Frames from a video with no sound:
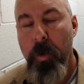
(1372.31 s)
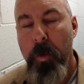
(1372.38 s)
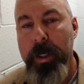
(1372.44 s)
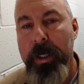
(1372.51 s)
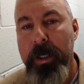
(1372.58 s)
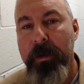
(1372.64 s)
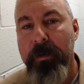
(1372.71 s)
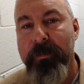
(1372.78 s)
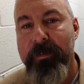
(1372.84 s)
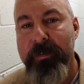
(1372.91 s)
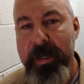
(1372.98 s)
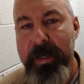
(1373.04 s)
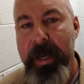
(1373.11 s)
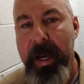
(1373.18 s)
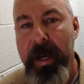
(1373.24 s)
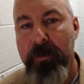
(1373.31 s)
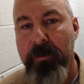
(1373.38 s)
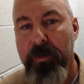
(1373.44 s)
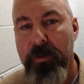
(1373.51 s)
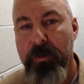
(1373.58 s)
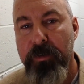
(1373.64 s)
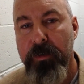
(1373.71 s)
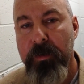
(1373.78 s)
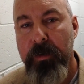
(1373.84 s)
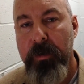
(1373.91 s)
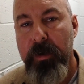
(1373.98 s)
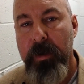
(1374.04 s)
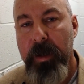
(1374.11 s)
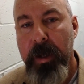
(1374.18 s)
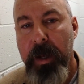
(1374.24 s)
We need to seek answers,
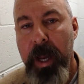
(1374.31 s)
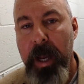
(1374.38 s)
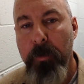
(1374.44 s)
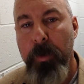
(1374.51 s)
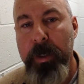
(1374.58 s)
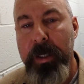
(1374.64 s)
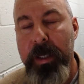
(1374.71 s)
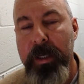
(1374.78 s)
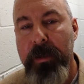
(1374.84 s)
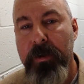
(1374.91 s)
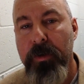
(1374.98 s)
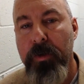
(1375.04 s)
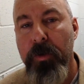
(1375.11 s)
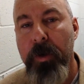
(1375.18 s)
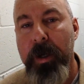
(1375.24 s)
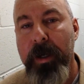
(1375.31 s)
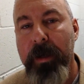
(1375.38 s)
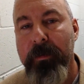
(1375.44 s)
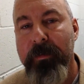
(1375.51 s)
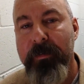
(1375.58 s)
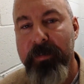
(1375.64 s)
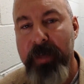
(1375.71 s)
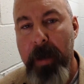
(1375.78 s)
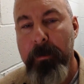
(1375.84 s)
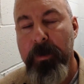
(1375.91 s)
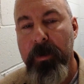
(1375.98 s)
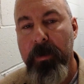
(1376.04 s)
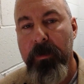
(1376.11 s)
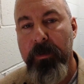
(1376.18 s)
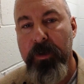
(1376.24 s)
and we need to
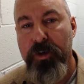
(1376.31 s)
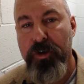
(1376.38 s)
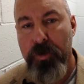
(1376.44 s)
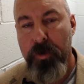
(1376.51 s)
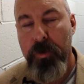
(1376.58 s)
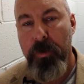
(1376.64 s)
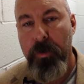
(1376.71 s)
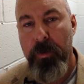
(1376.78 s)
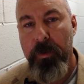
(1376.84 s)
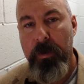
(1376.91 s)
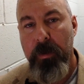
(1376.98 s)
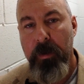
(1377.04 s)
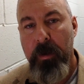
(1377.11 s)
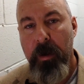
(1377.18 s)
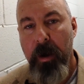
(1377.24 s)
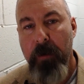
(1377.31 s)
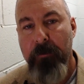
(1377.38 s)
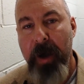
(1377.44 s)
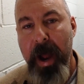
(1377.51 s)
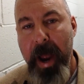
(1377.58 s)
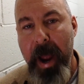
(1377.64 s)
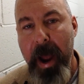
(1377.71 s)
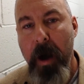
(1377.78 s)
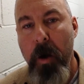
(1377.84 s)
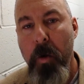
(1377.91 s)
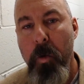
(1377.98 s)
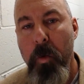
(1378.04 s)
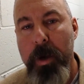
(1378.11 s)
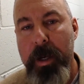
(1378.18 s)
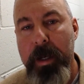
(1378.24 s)
accept the truth of
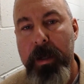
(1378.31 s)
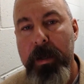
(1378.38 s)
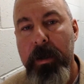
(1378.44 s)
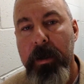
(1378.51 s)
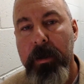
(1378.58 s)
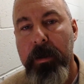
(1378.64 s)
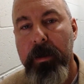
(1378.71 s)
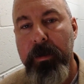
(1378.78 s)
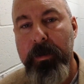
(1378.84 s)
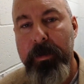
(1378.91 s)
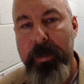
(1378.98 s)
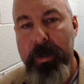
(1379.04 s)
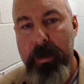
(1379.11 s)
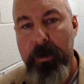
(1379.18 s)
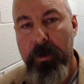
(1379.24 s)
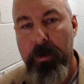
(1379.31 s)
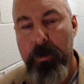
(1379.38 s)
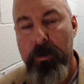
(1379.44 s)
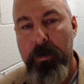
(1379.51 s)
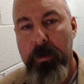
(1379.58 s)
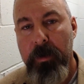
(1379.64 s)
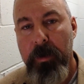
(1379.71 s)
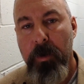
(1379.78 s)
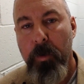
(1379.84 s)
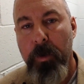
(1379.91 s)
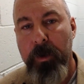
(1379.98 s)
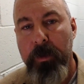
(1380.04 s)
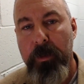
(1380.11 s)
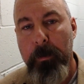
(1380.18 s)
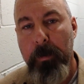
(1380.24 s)
how we deal
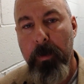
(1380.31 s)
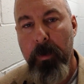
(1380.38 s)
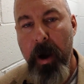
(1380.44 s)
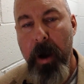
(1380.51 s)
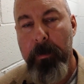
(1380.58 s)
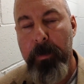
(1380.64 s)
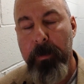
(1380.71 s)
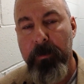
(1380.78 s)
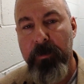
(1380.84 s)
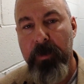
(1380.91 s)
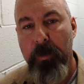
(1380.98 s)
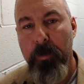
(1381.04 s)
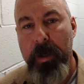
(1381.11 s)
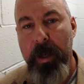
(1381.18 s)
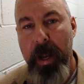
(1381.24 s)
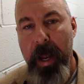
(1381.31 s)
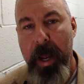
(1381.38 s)
with the problems that we